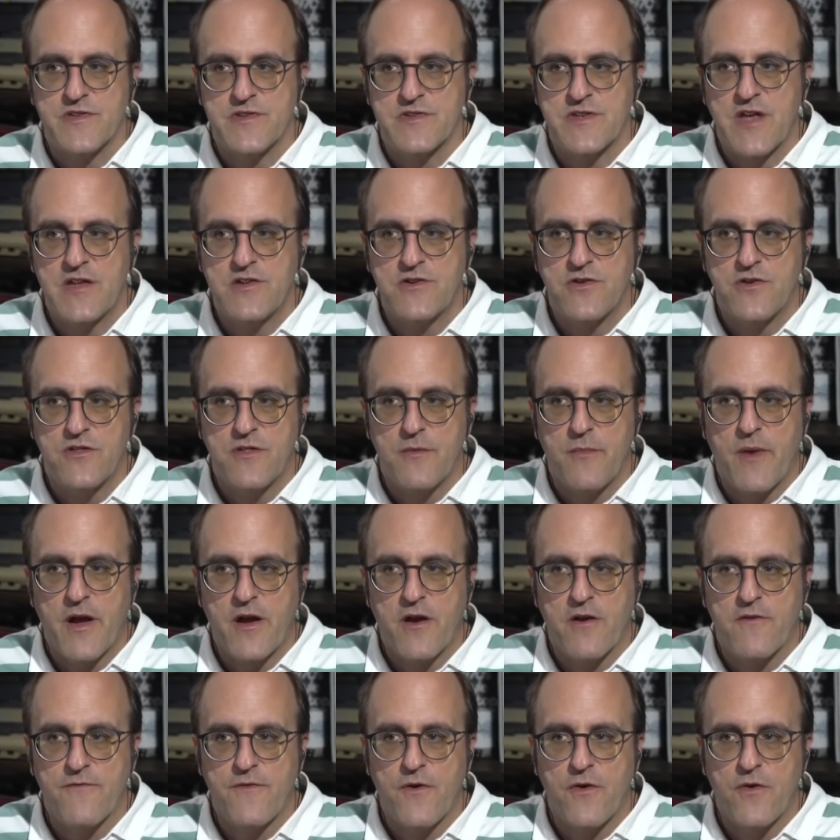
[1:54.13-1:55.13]
As I turn the
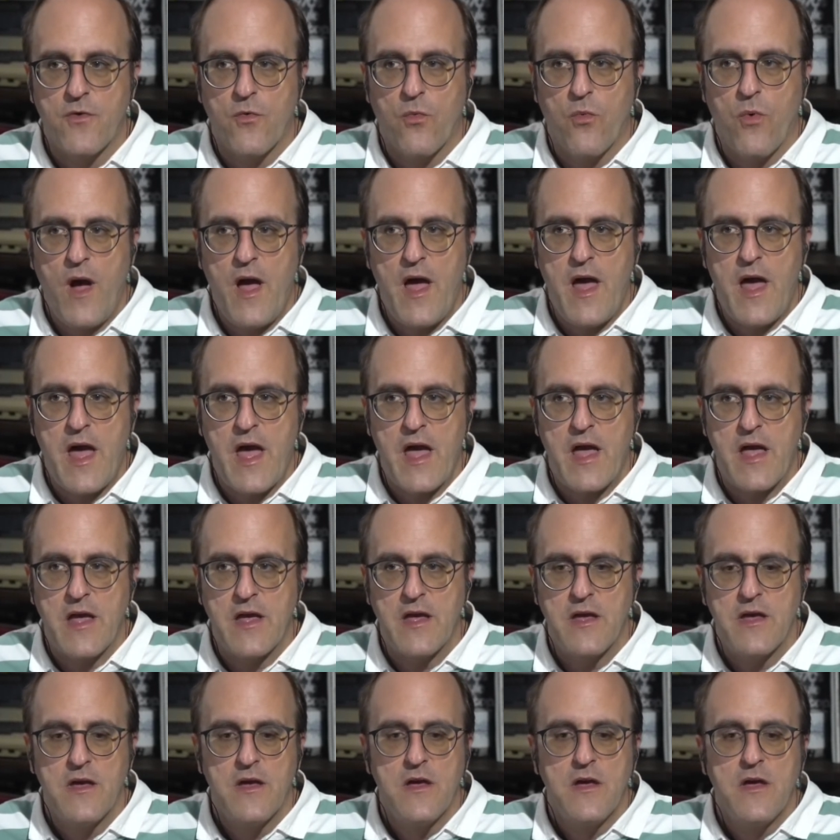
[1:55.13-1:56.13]
microphone away,
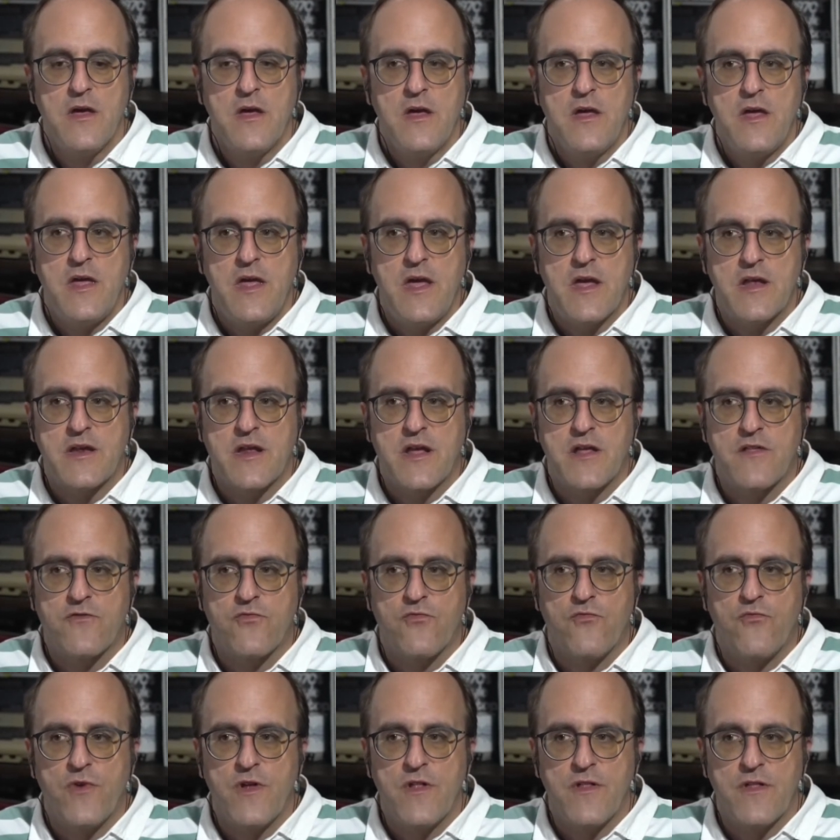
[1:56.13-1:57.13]
it gets
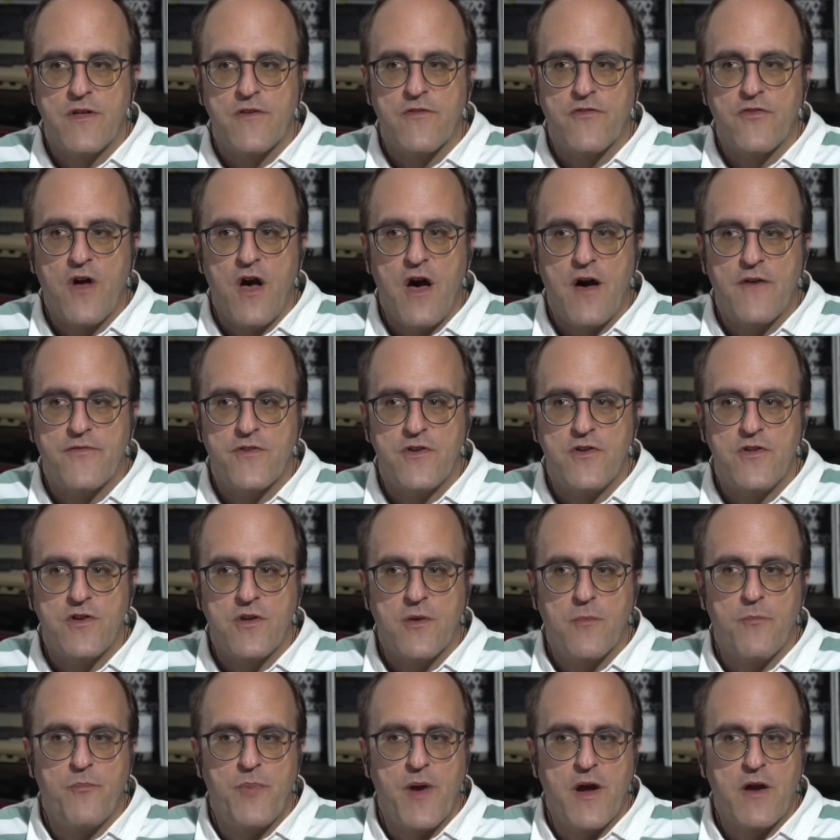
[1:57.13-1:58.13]
really soft, and you
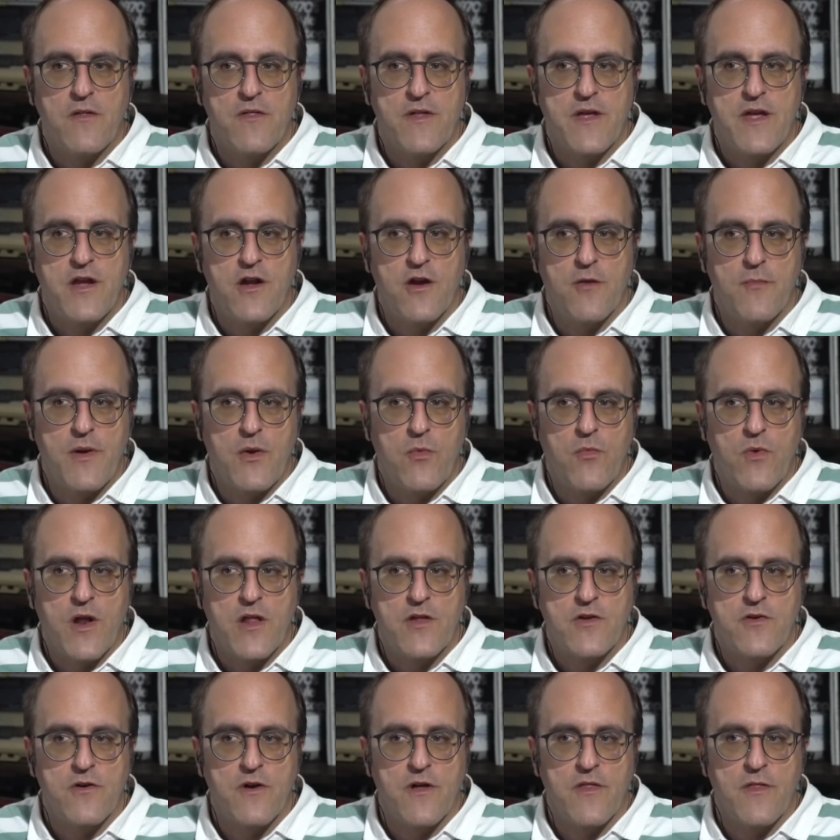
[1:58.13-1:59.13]
can barely hear me when I
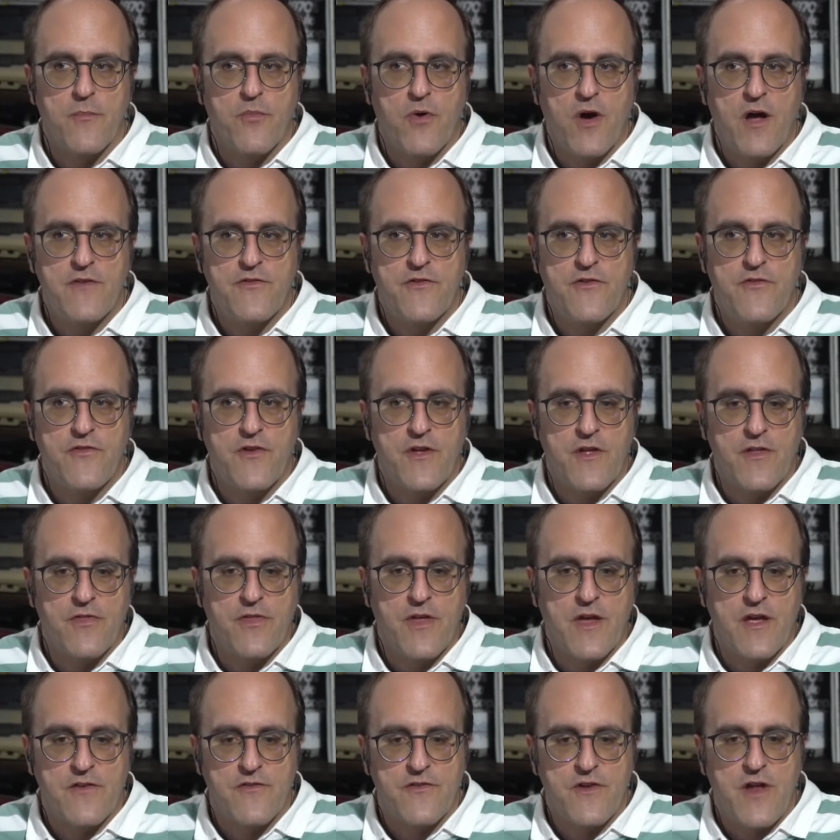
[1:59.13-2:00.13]
turn on the processing
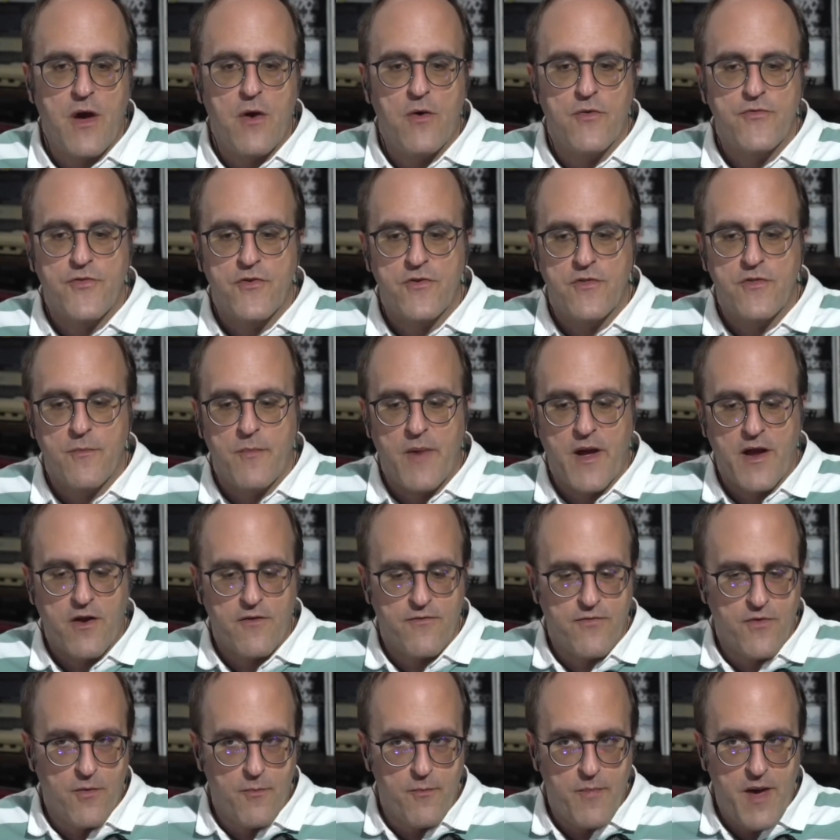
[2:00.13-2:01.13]
things. Now I'll turn the
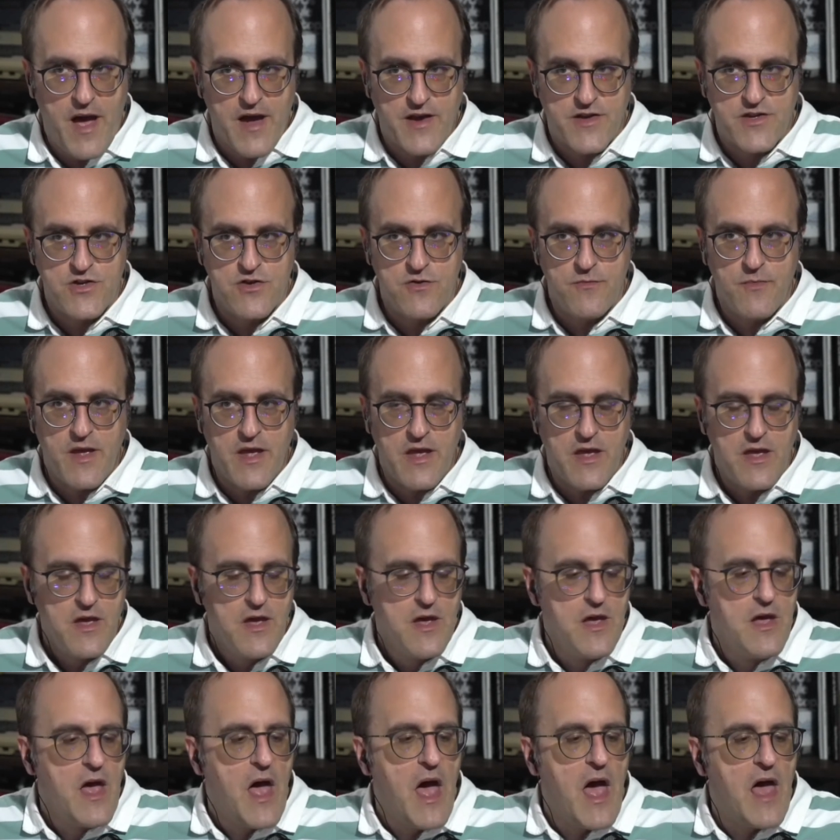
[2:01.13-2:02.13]
microphone back to me,
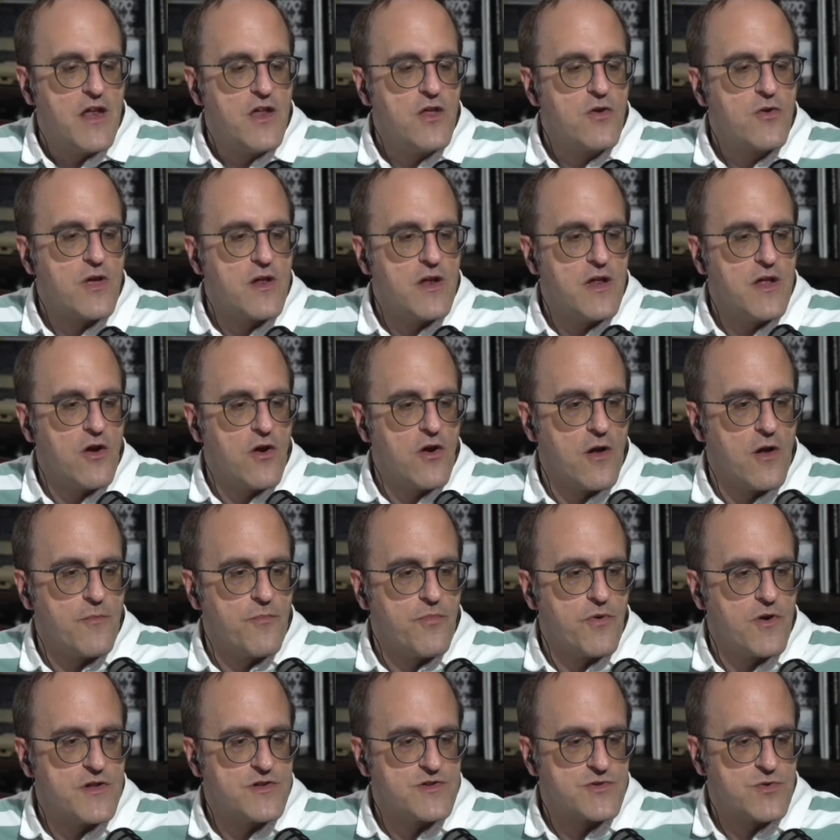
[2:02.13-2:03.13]
and you can hear
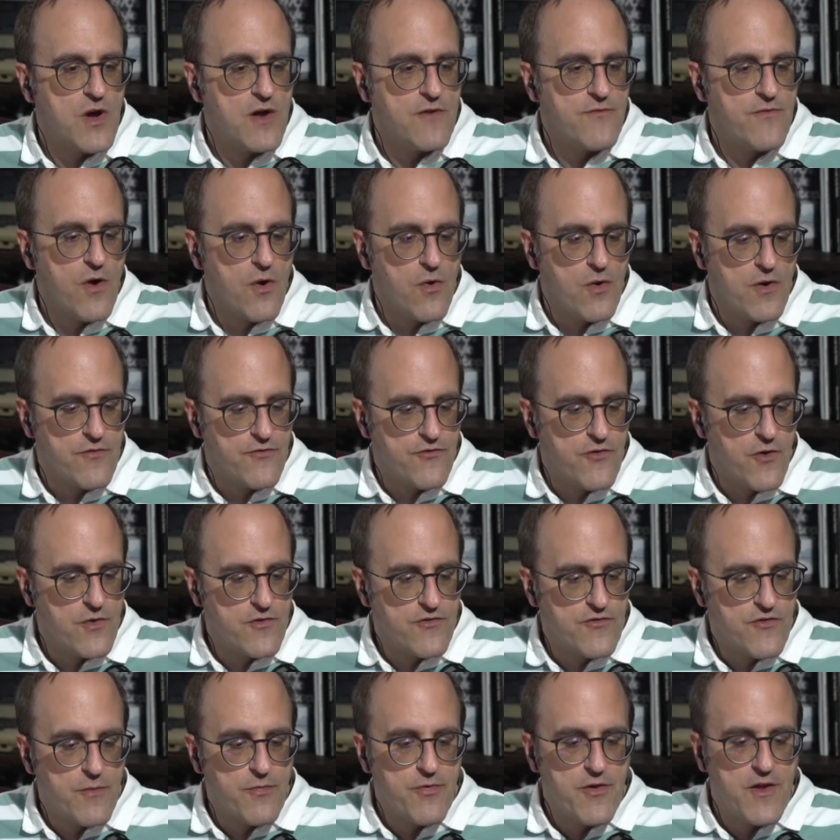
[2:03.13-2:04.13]
pretty straightforward. So it's
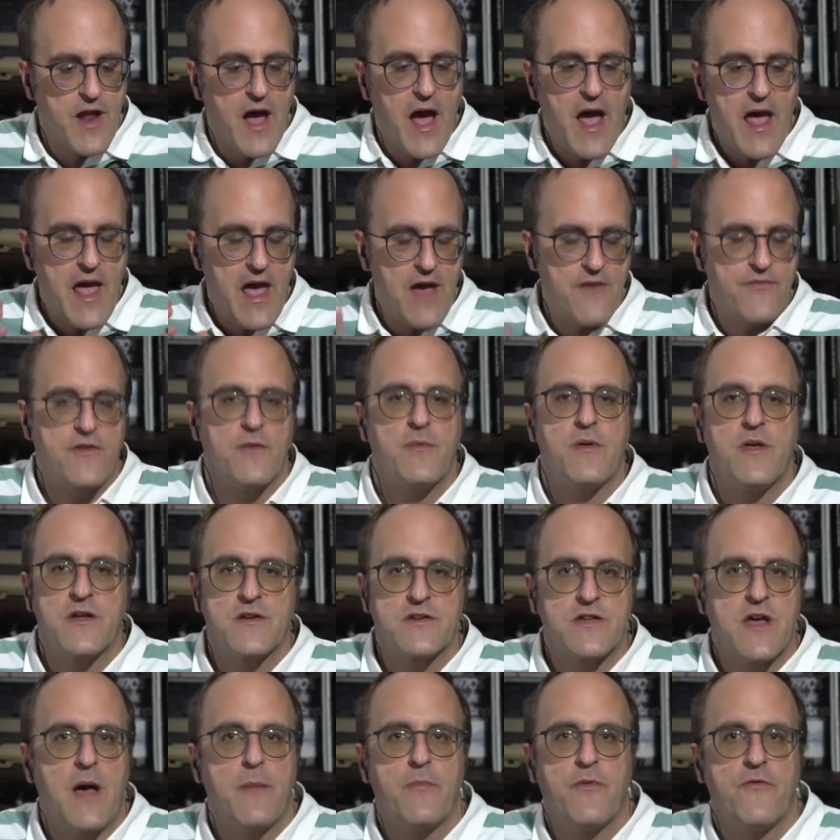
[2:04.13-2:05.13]
something I have to be on
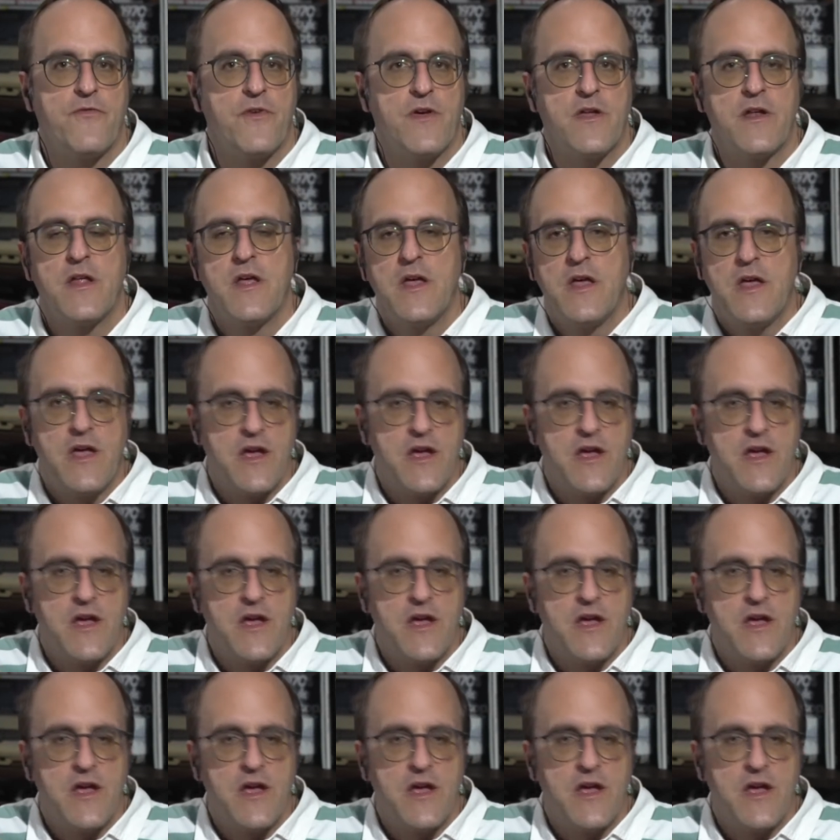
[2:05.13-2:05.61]
top of it.